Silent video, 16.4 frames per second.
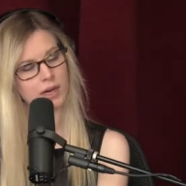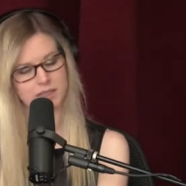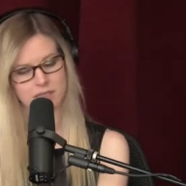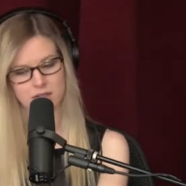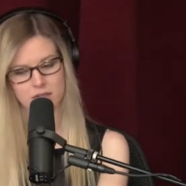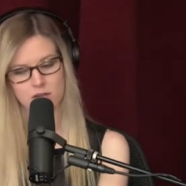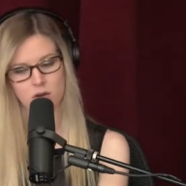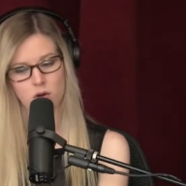
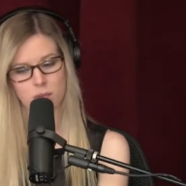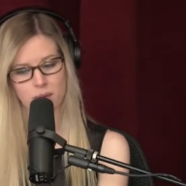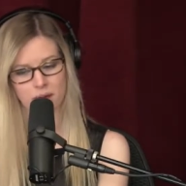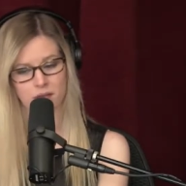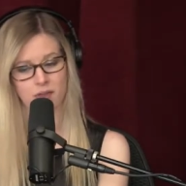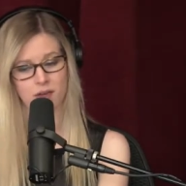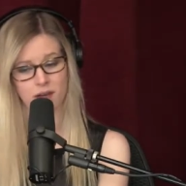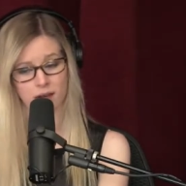I did know
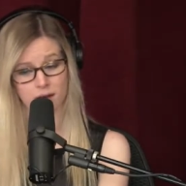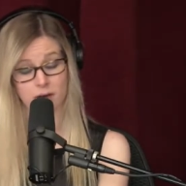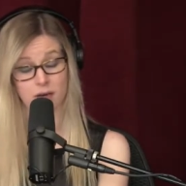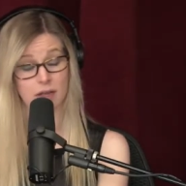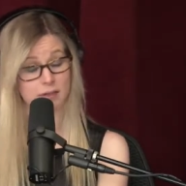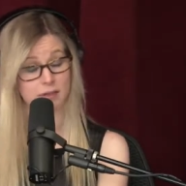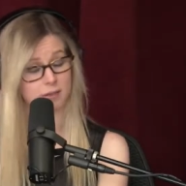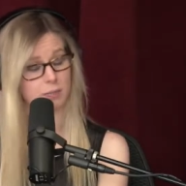about
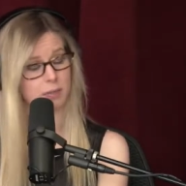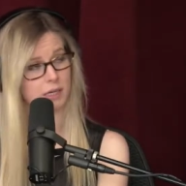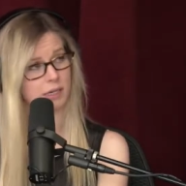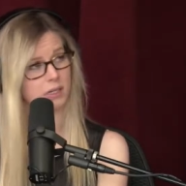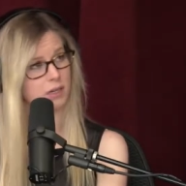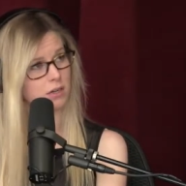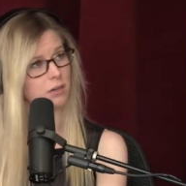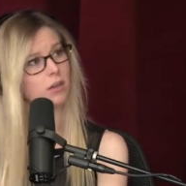that, and that's a
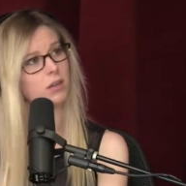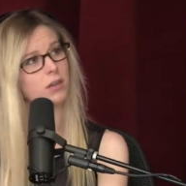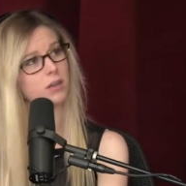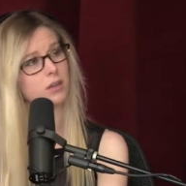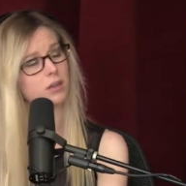big deal.